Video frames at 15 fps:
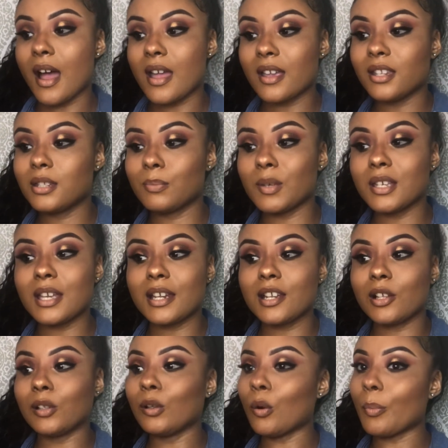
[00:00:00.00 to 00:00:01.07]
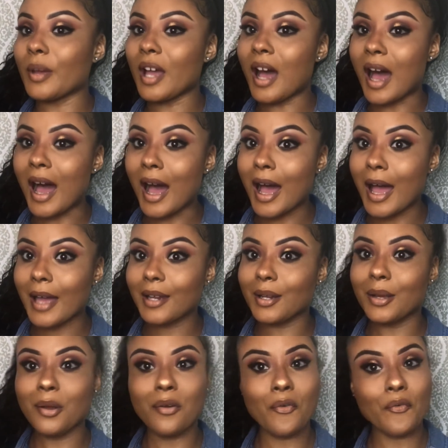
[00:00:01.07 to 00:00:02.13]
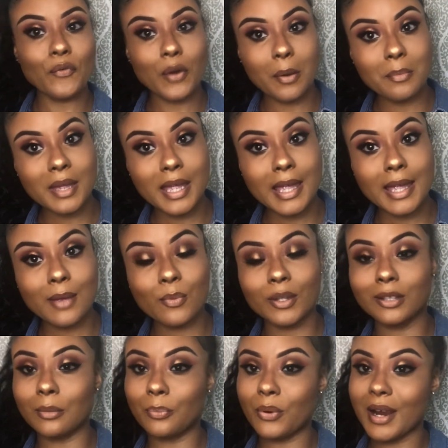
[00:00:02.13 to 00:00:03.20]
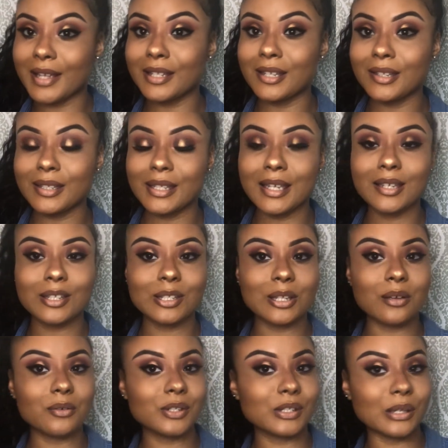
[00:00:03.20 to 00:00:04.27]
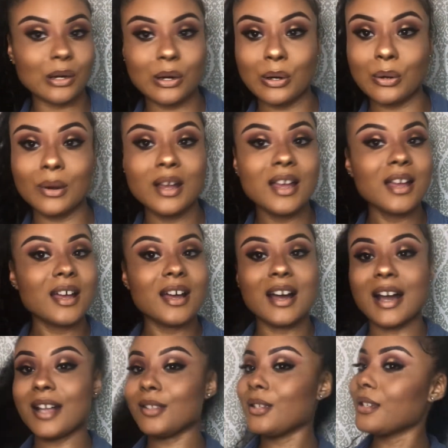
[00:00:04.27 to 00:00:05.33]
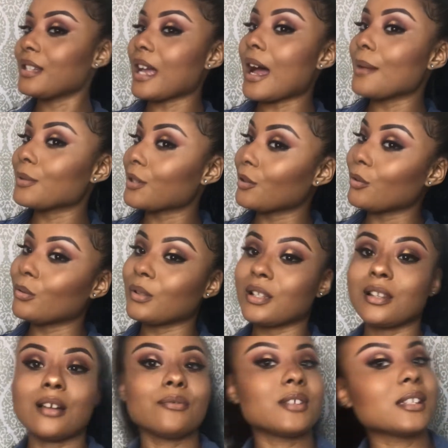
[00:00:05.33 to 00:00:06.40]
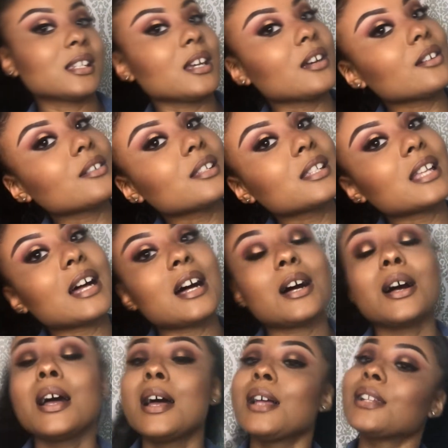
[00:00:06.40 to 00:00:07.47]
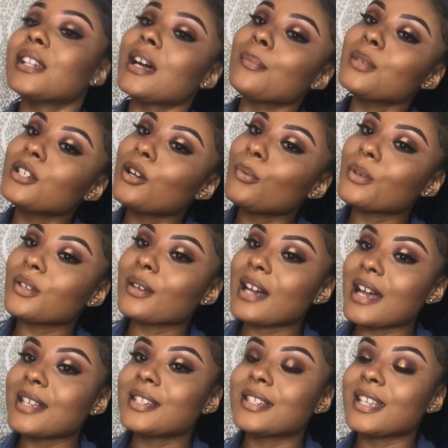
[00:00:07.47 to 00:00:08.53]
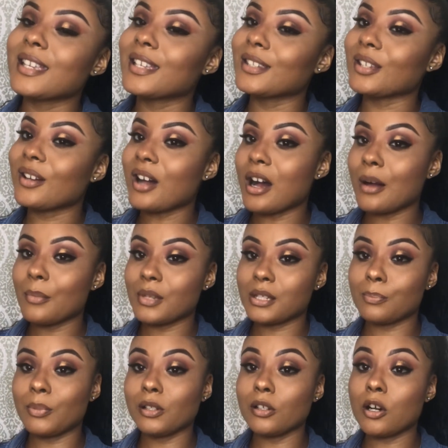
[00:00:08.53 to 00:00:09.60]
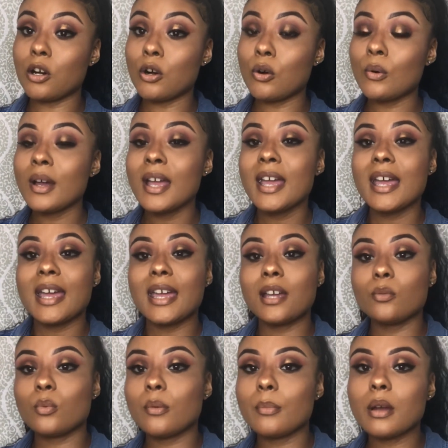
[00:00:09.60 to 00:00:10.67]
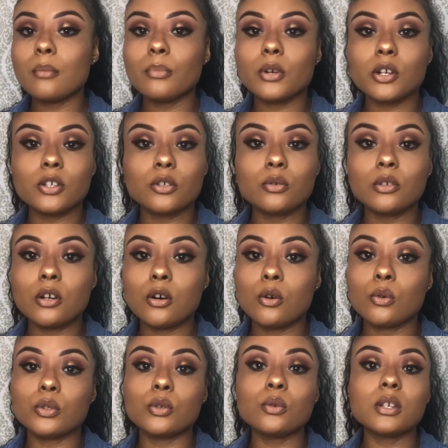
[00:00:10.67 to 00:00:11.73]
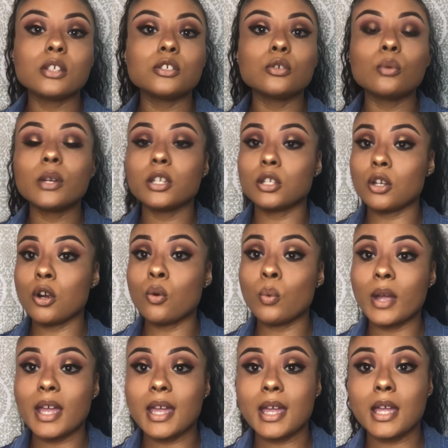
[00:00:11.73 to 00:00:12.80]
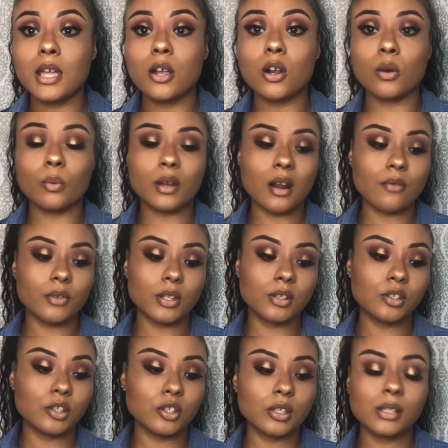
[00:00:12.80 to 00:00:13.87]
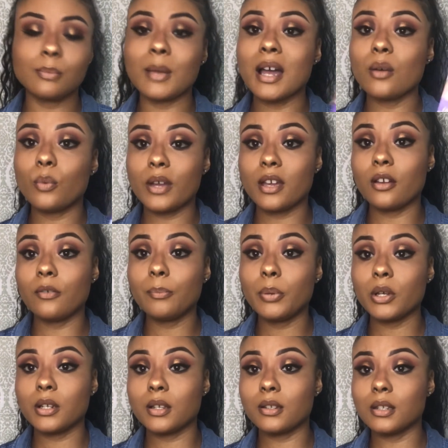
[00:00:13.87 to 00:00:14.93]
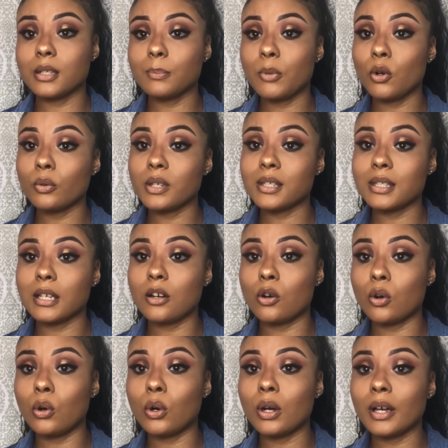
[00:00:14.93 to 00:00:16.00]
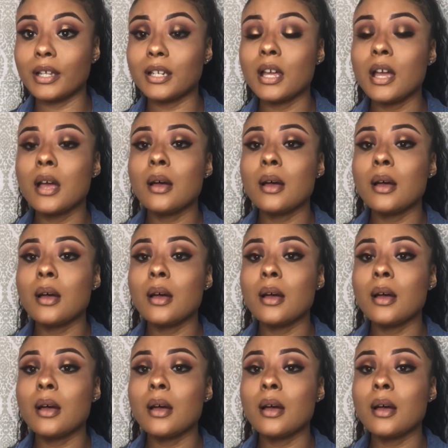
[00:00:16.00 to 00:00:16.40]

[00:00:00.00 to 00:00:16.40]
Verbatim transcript: it's been getting a little bit hot for me with the pregnancy and stuff so I just absolutely love this hairstyle. Let me know what you guys think in the comments below. And remember, you know, you can do it your way or whatever. This is just my way of putting this ponytail on